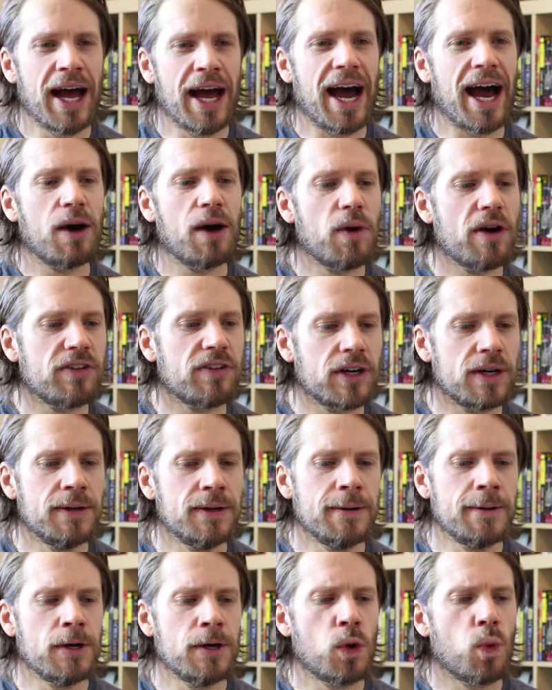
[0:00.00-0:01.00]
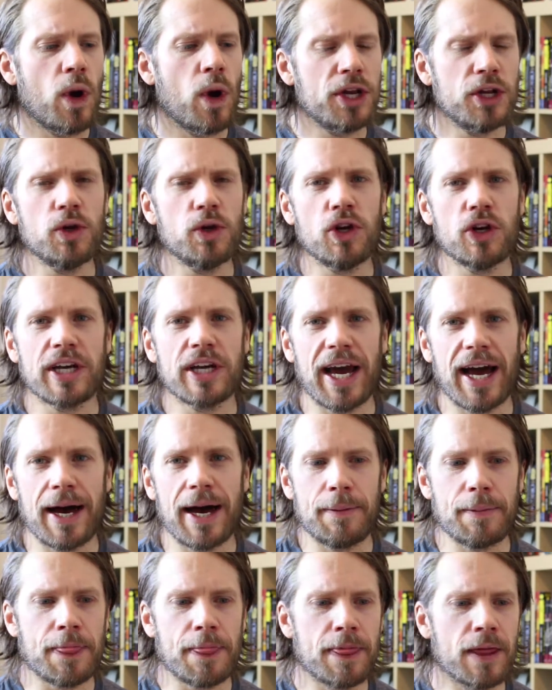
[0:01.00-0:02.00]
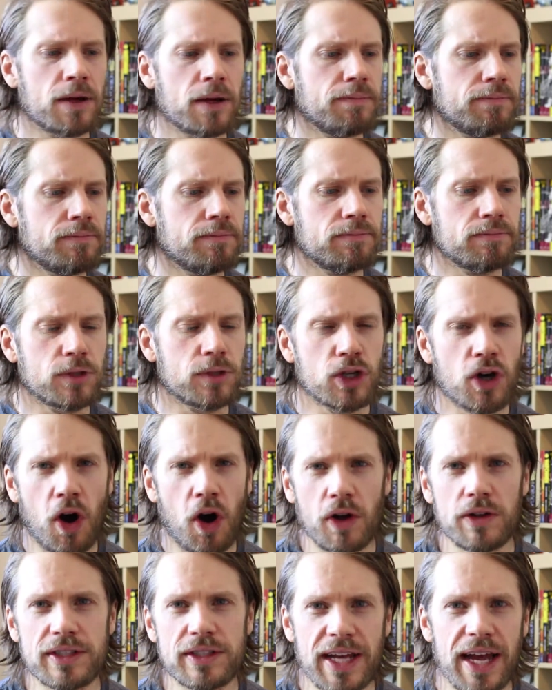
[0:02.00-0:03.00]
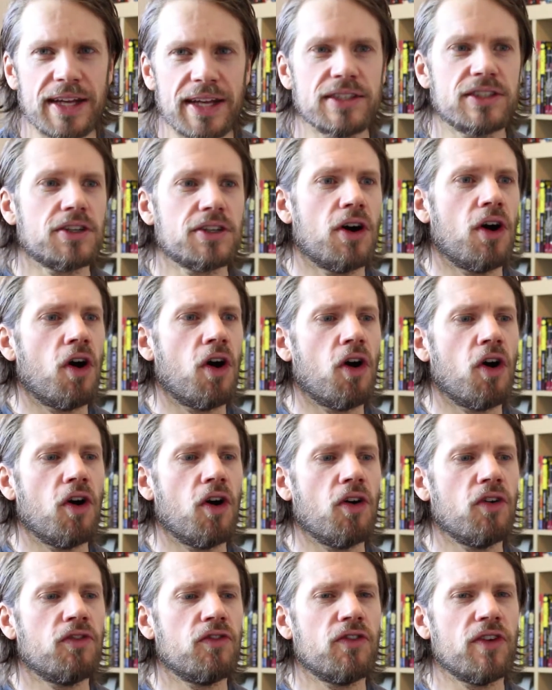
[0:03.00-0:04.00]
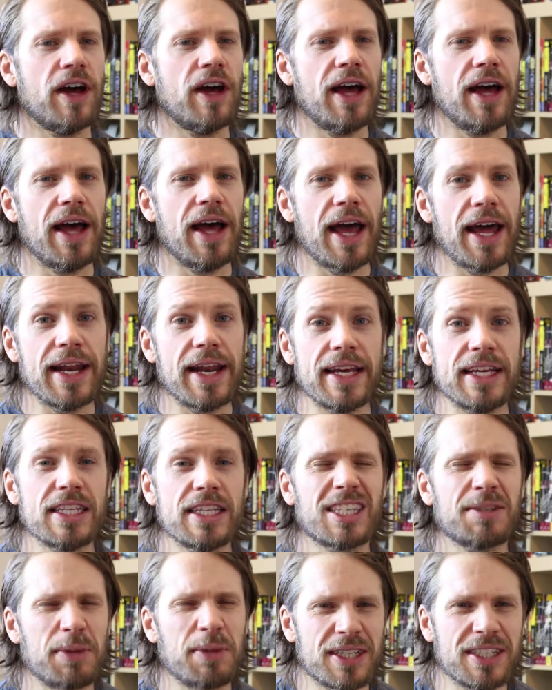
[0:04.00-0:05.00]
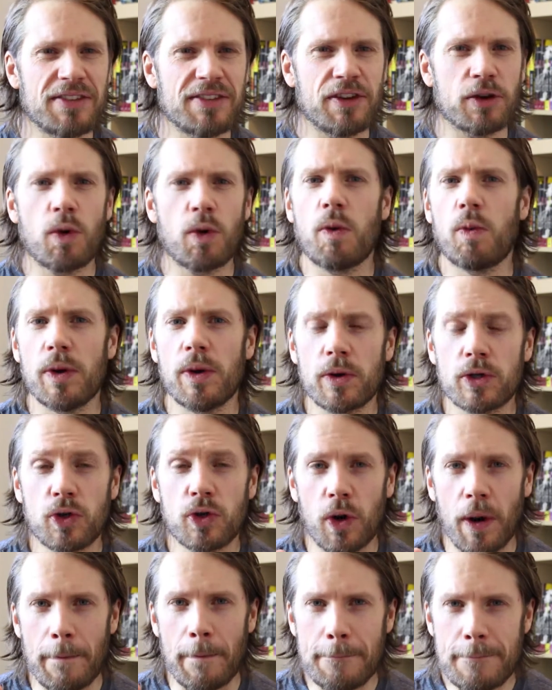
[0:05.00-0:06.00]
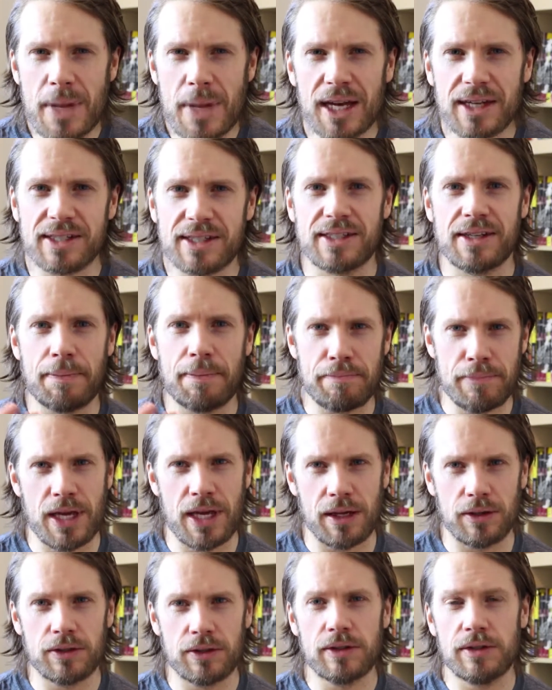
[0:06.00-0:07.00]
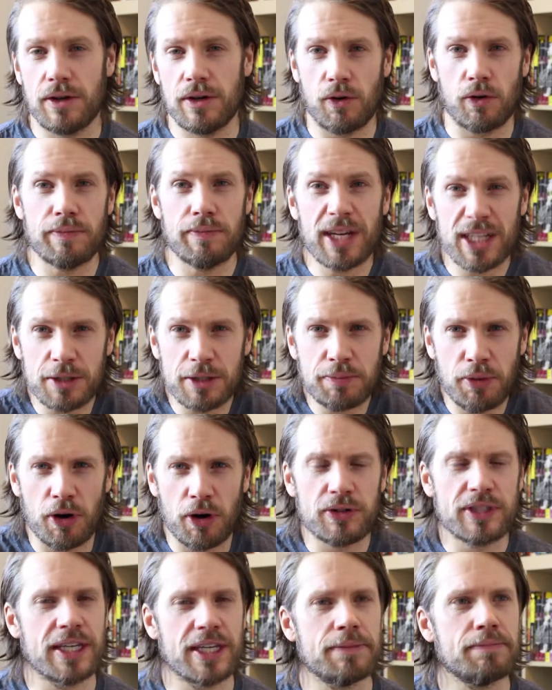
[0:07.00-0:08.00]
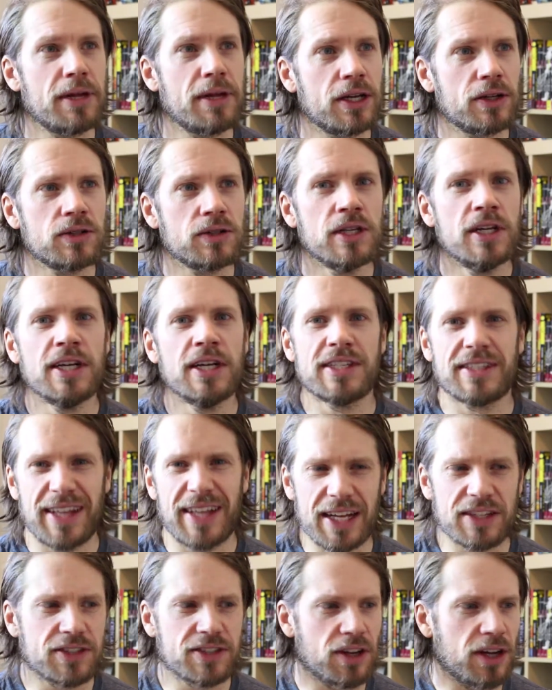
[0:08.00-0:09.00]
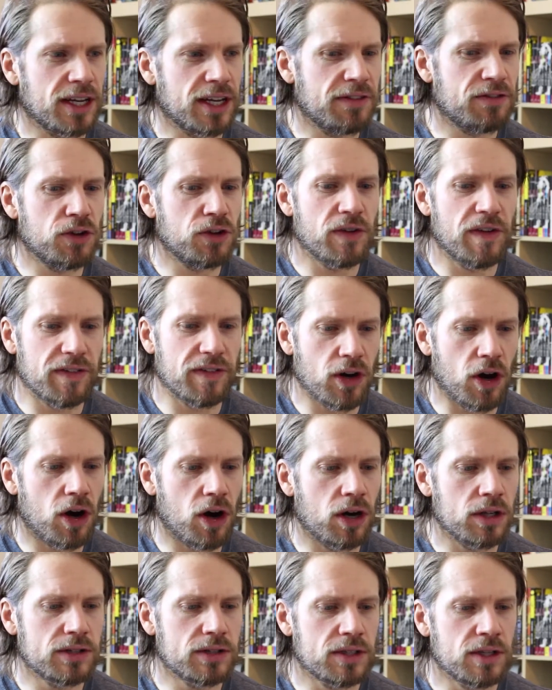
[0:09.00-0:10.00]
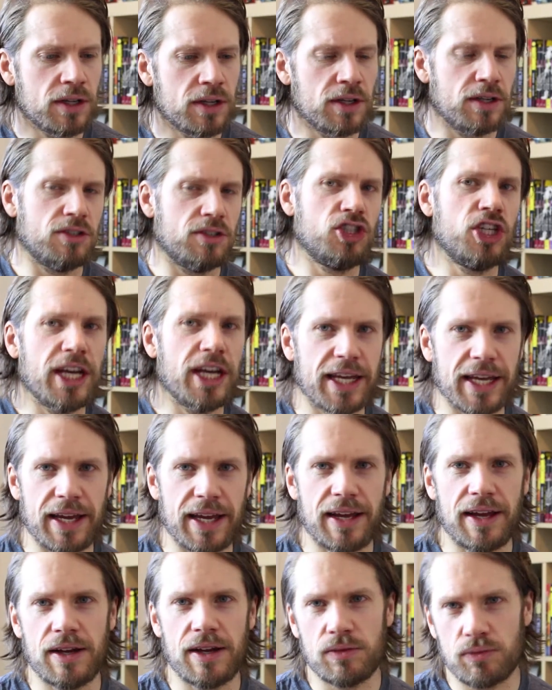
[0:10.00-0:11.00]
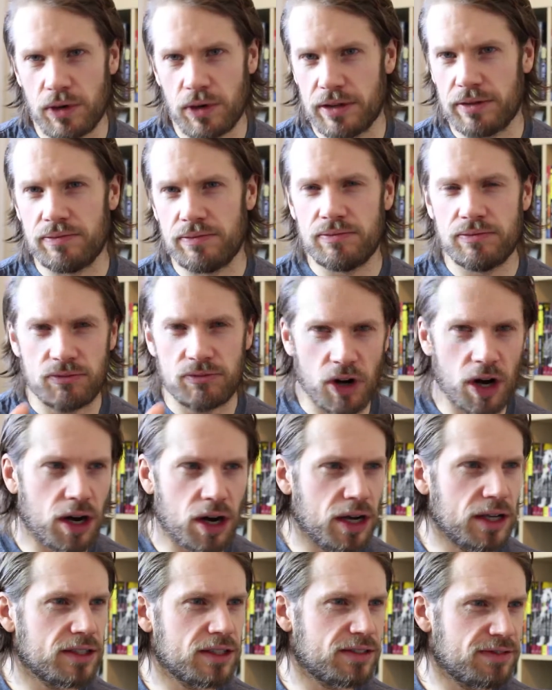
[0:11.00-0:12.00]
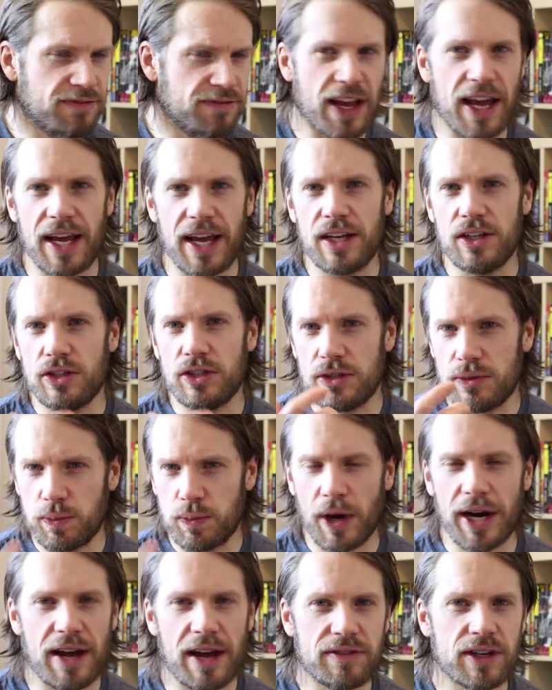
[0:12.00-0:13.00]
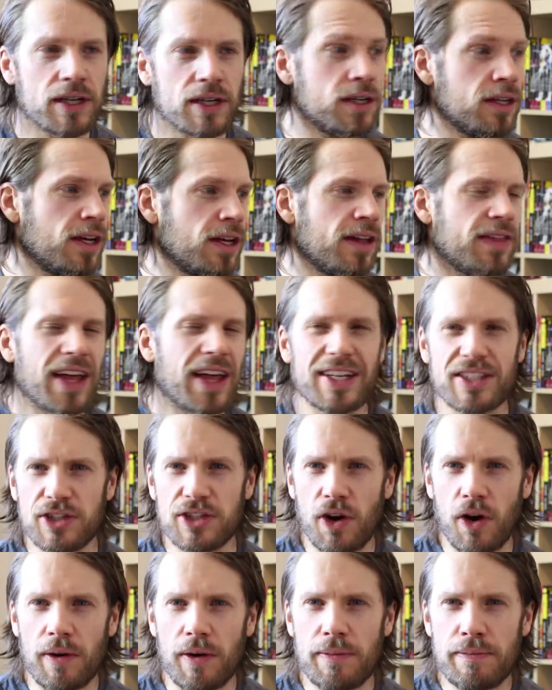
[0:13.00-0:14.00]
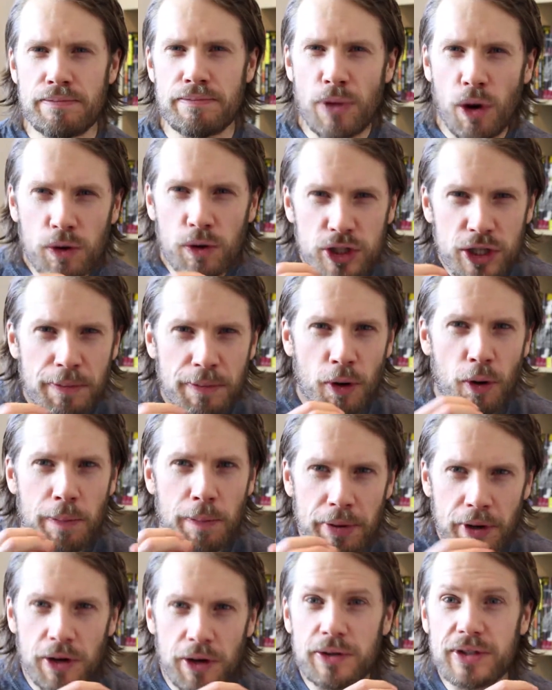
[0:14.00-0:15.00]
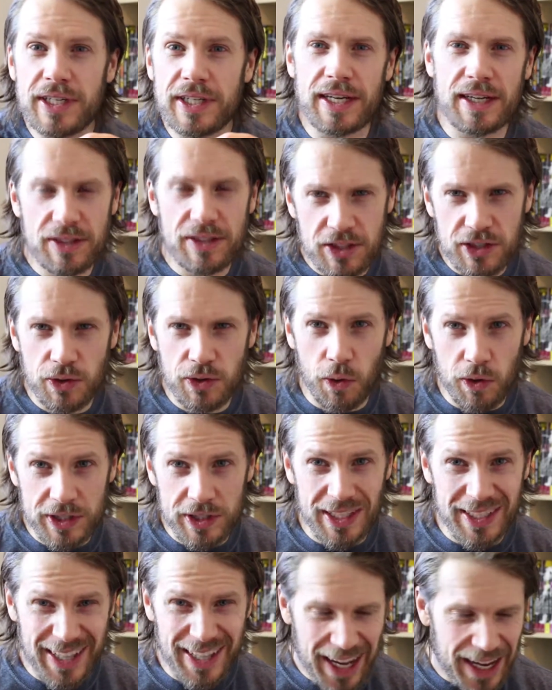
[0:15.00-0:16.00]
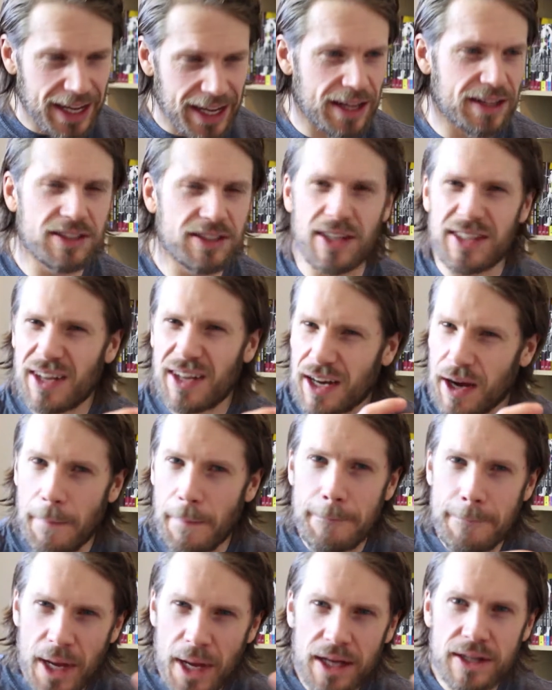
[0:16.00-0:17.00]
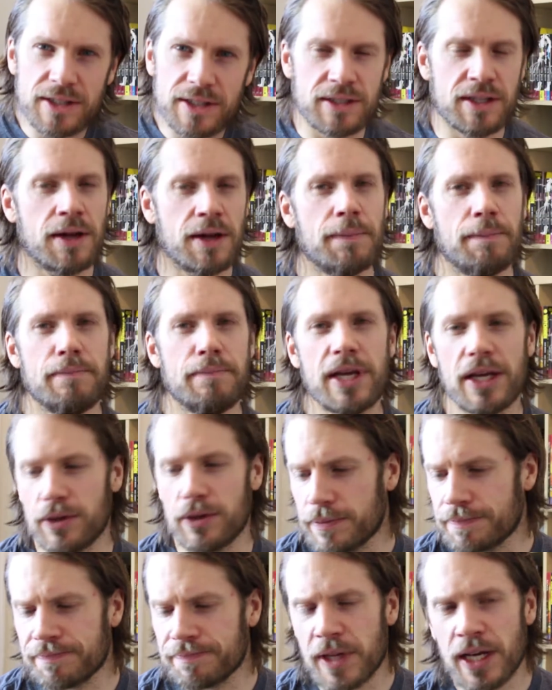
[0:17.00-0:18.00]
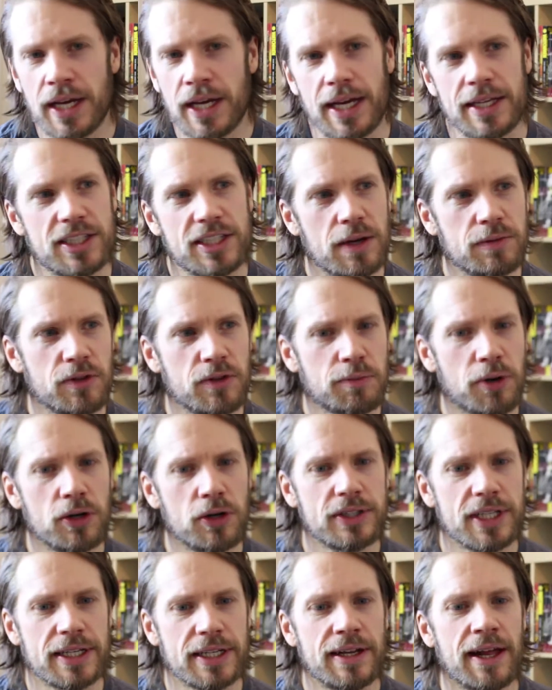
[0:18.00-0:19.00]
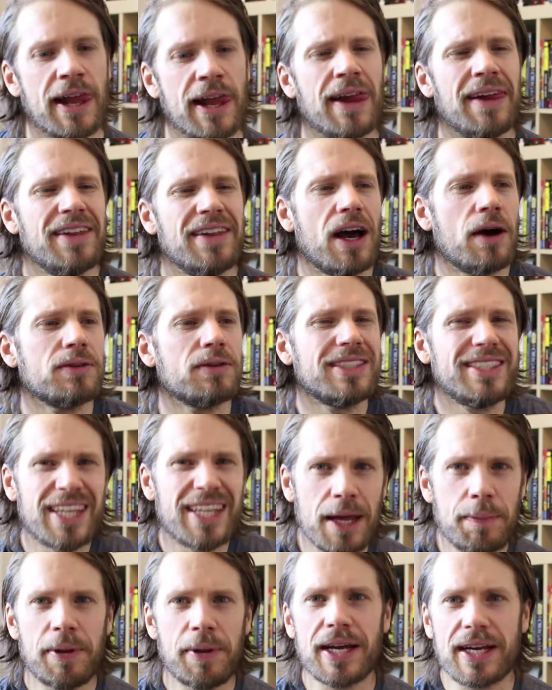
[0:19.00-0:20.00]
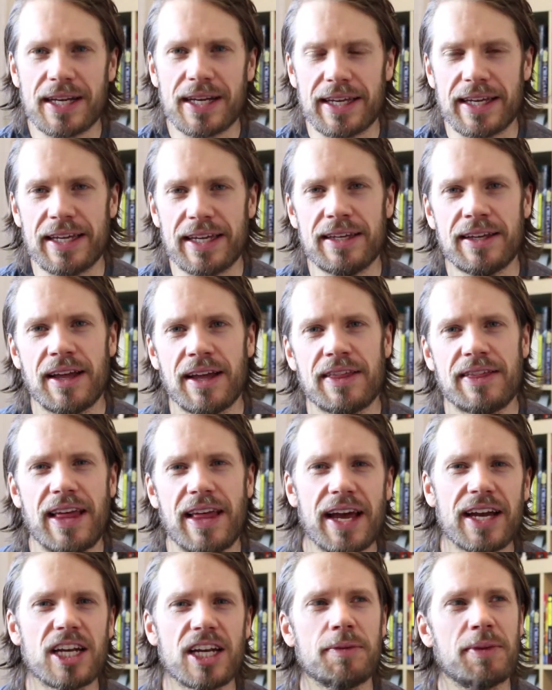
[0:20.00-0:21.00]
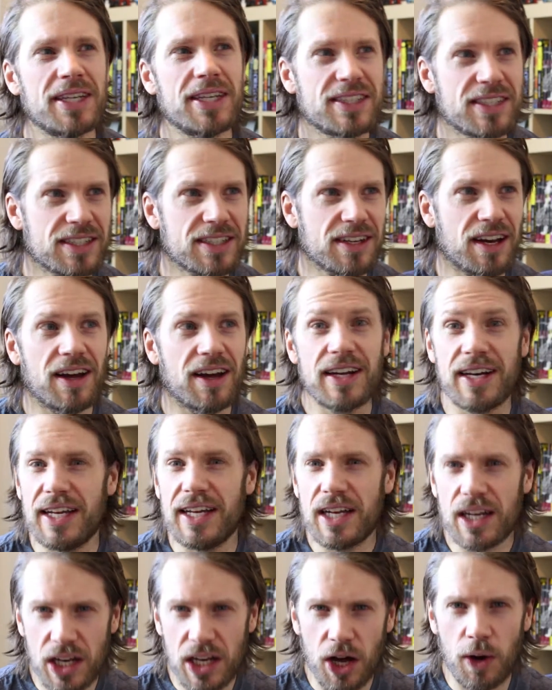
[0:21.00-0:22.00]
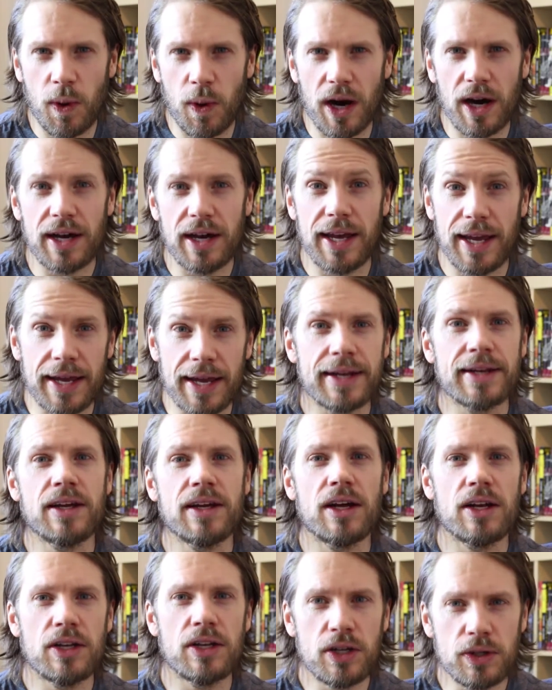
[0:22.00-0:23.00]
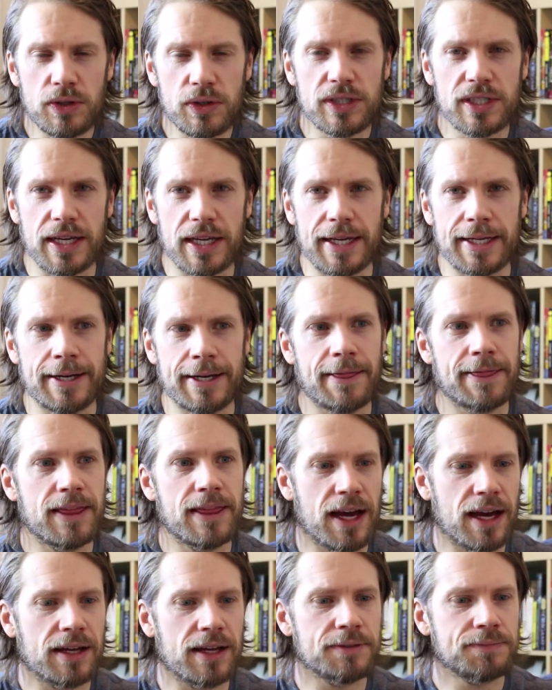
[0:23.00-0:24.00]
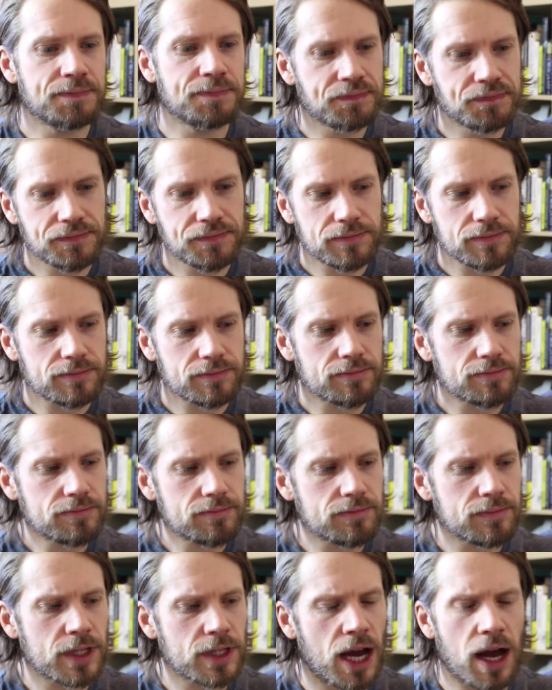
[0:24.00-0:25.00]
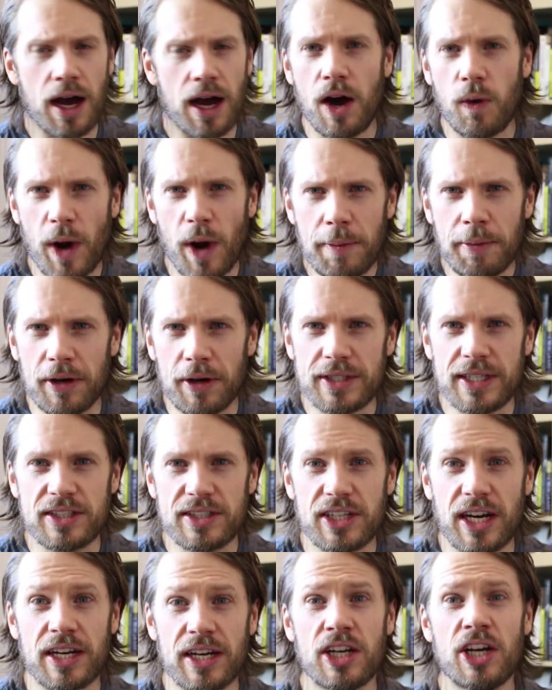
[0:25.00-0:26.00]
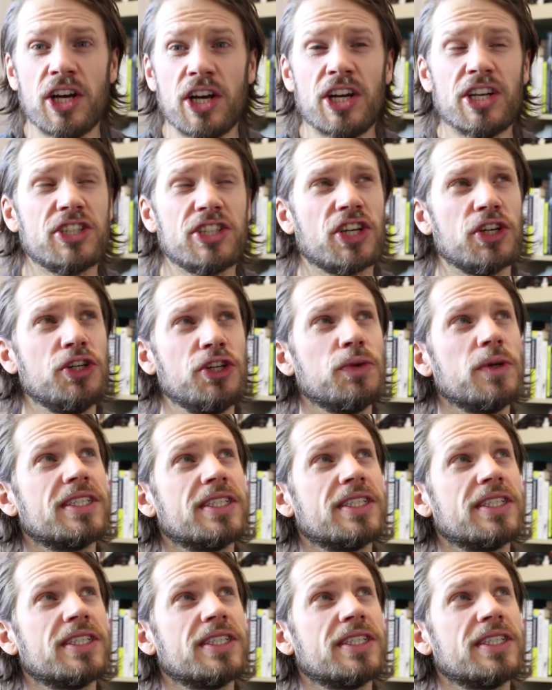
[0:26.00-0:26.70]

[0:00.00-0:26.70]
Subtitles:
However, when you look at the content of any specific, what we would call a mixed meal or mixed protein meal, so that's like if you've got chicken with rice, veg, whatever, that's got multiple protein sources in it. So it's like a mixed meal in terms of protein. Now, typically, they're going to be slightly lower in leucine than a whey protein shake. So you